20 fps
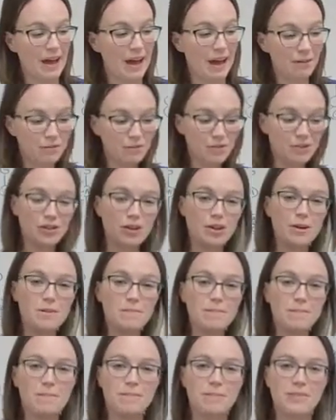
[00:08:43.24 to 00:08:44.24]
F
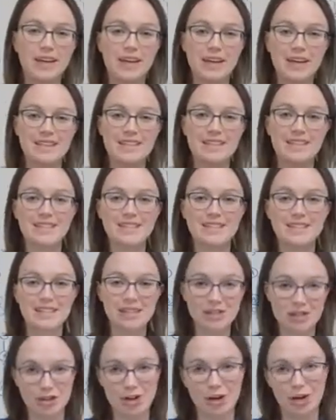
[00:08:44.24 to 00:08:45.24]
sharp and
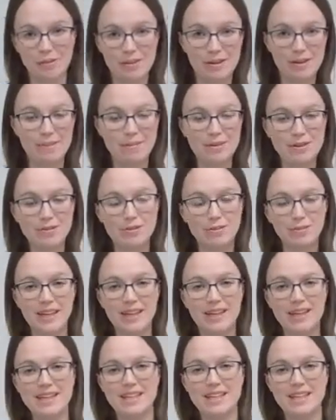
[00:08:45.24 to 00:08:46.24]
C sharp. That means we're
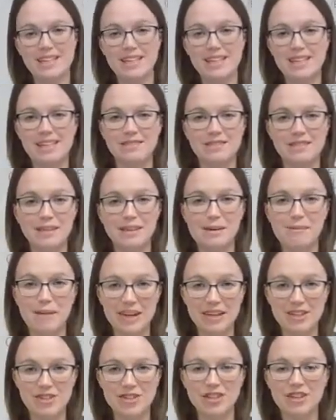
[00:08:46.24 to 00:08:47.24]
playing in the key of D
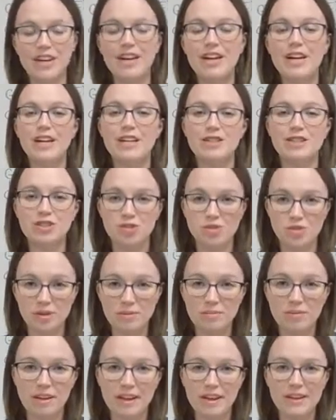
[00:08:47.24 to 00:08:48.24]
major.
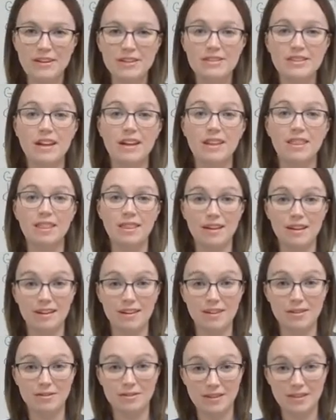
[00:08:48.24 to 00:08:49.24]
String players
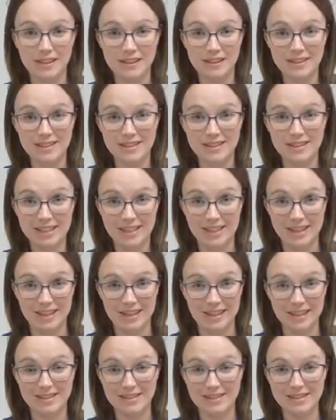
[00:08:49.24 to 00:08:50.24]
love this key.
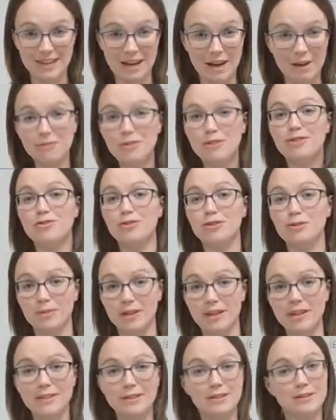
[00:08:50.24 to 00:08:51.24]
This is every string
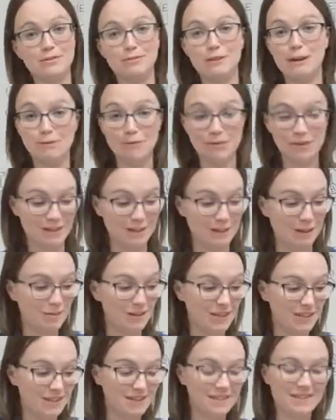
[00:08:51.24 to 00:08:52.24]
player's favorite key
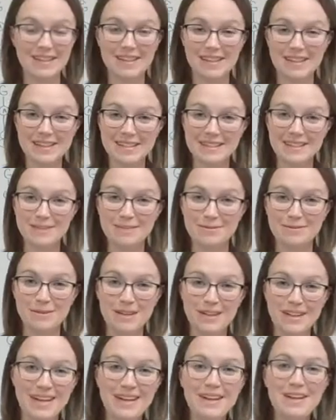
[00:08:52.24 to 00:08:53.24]
because it's the easiest
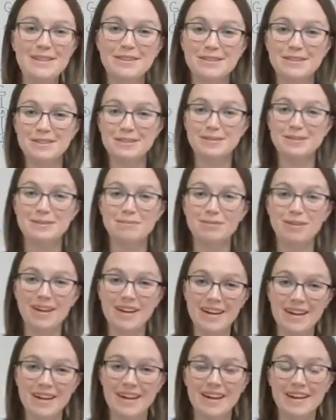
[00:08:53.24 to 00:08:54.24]
one to
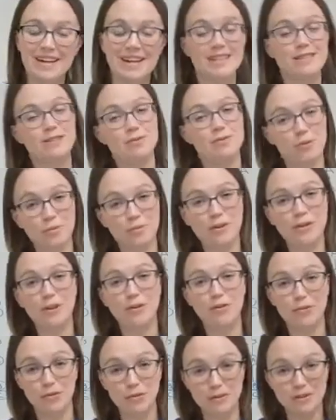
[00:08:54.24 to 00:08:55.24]
play. It's normally
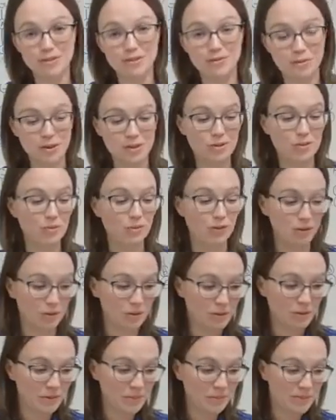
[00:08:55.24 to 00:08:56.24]
the first one you
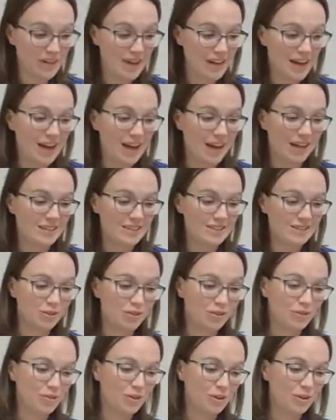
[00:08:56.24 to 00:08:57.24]
learn. And
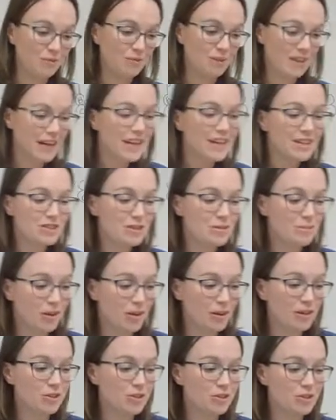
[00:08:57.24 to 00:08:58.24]
so Vacation
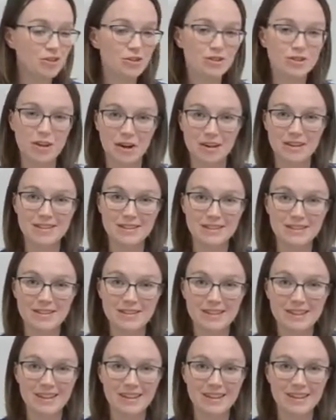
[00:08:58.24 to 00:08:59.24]
March
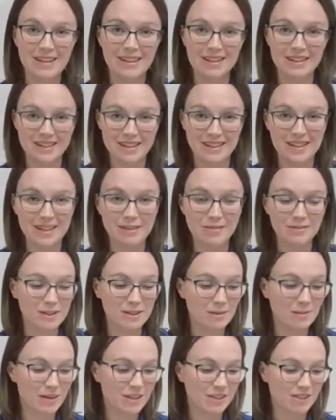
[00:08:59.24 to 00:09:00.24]
starts in the key of
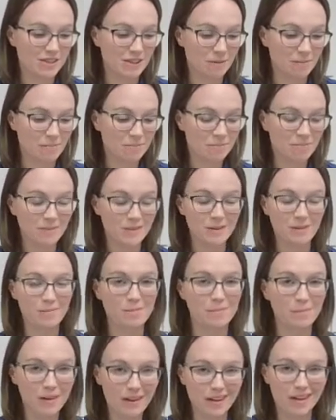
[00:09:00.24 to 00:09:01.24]
D major.
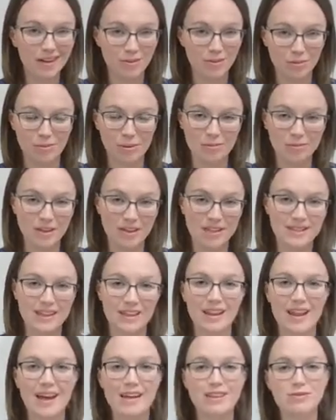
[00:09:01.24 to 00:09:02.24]
But remember I
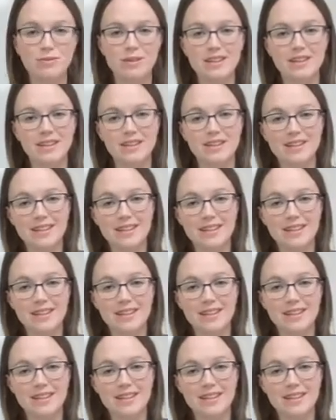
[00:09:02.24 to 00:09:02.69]
said last week the